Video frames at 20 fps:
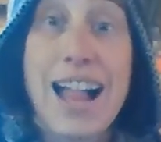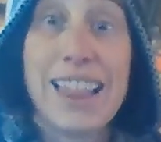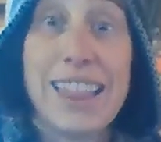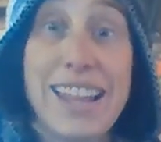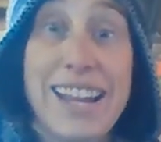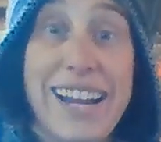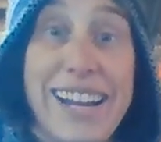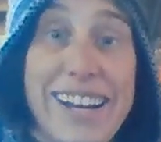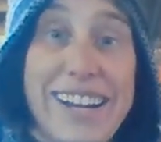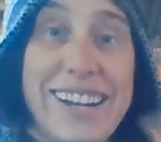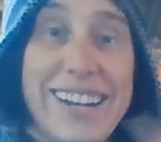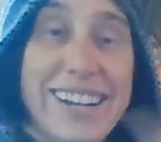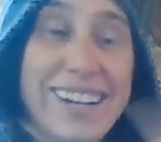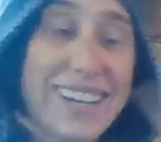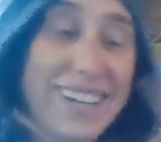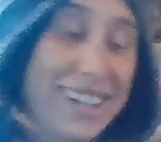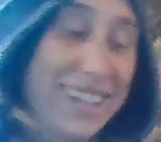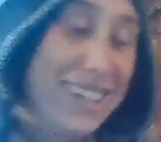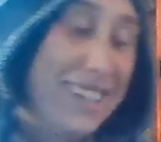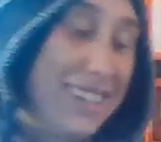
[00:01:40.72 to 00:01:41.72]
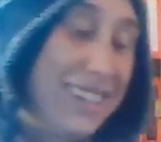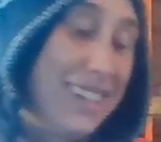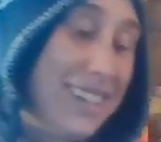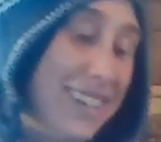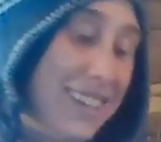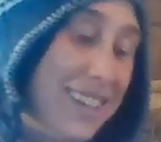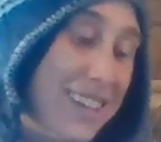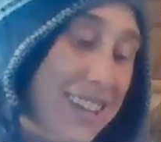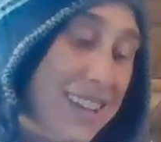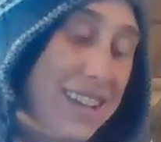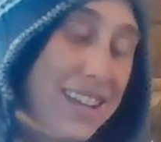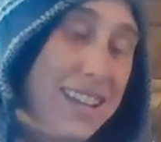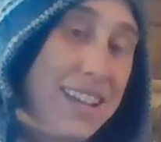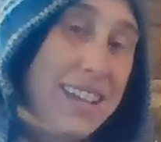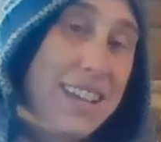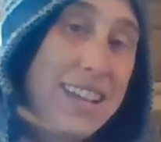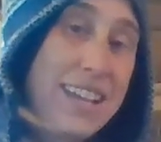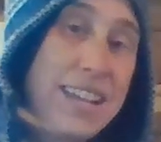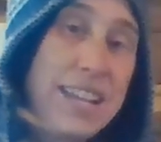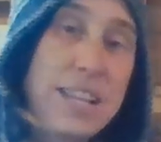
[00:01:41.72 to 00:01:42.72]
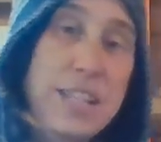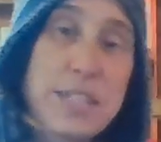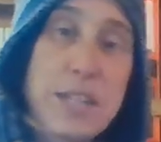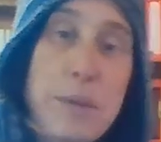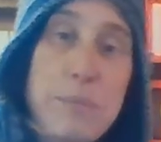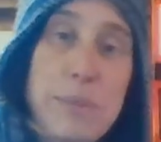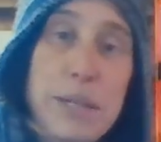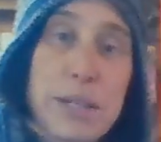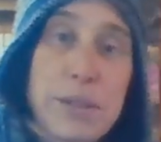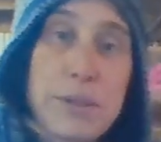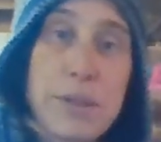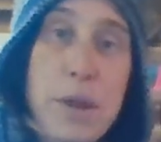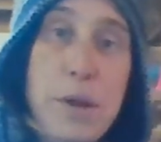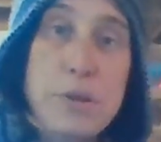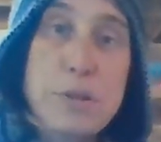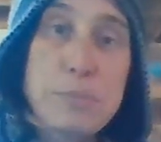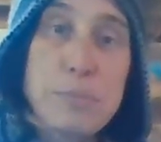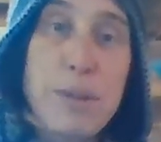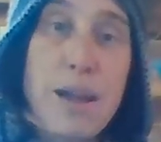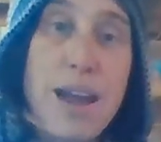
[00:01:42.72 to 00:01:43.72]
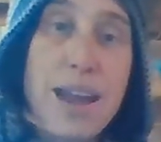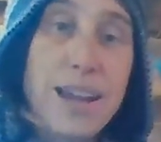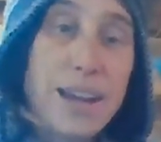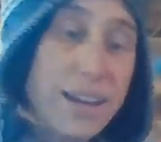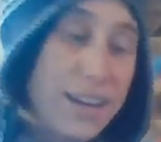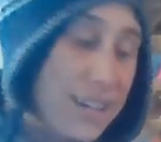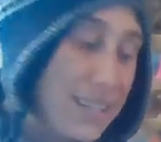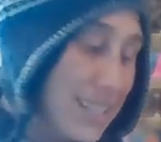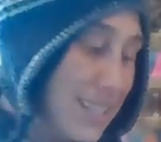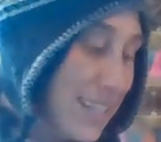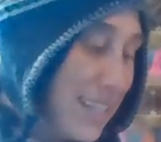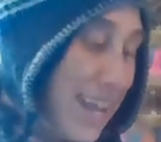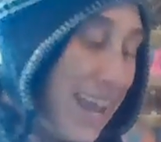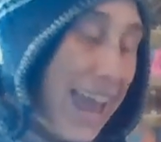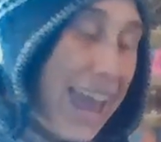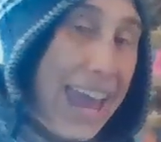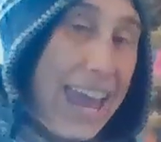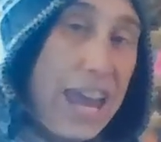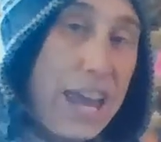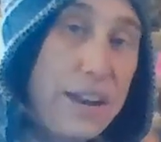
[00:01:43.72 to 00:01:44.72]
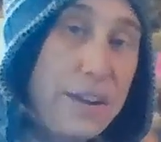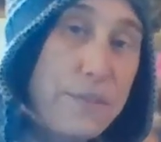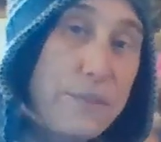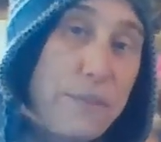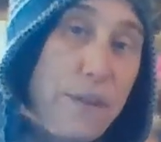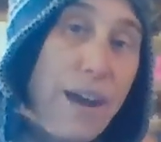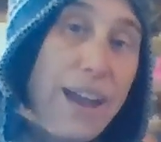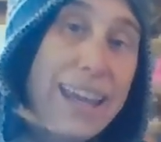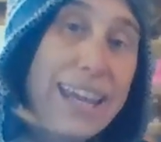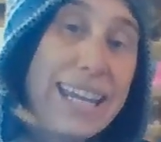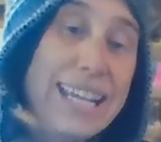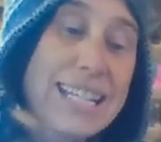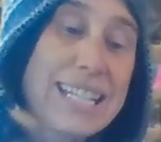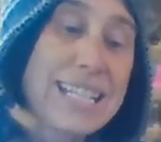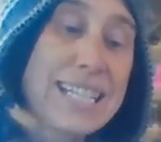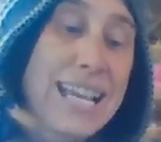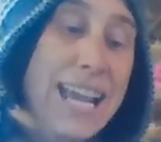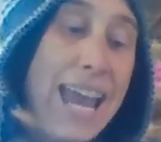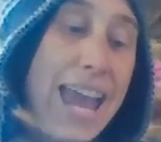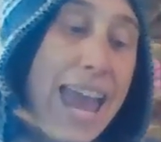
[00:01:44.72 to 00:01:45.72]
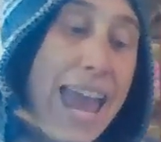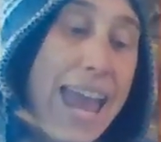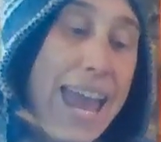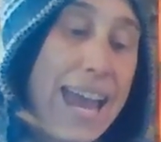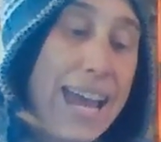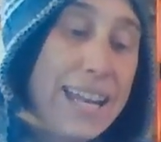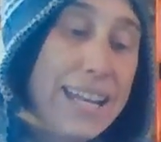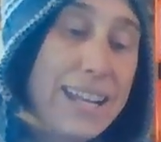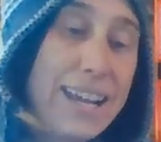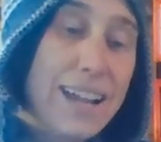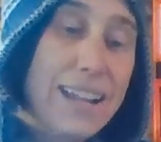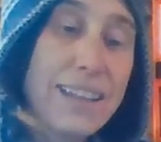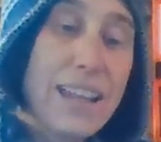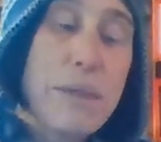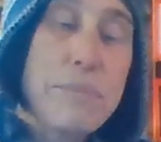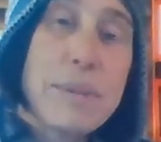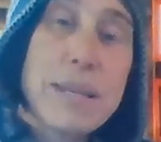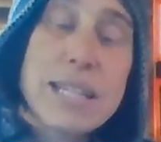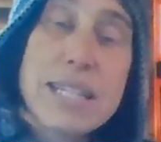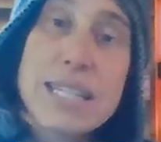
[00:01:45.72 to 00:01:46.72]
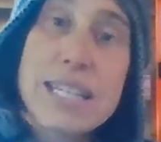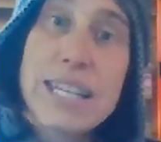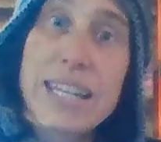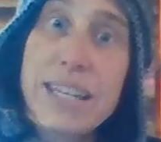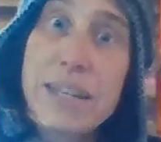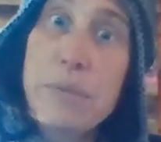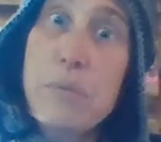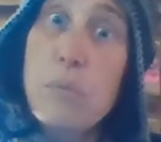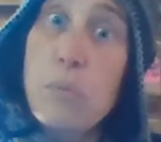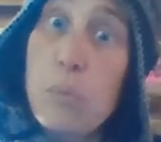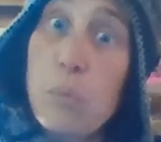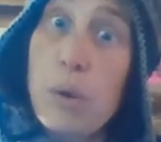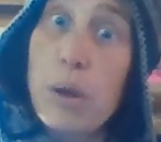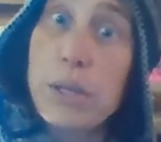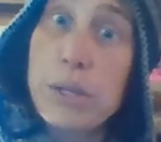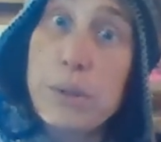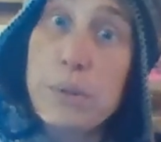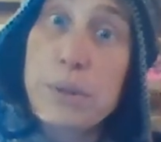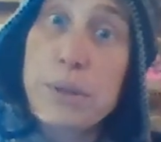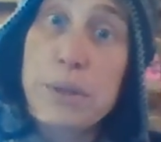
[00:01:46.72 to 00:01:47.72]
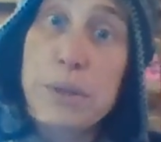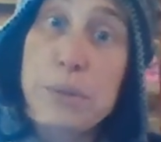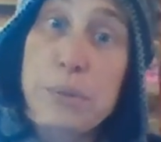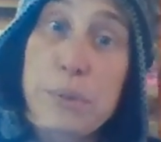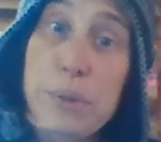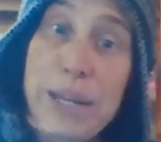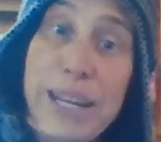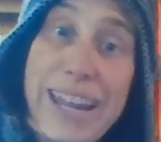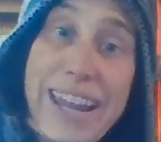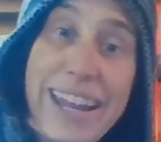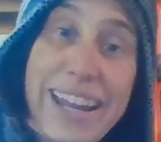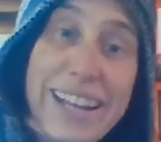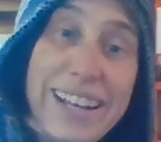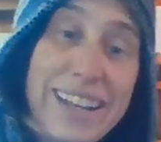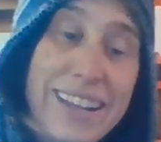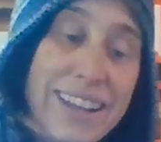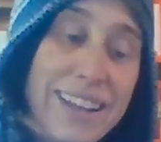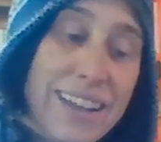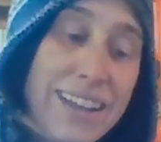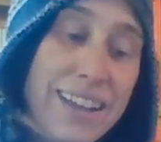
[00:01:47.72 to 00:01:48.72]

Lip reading: a lighter, some needle nose pliers, and a vise, and let me see what you can create.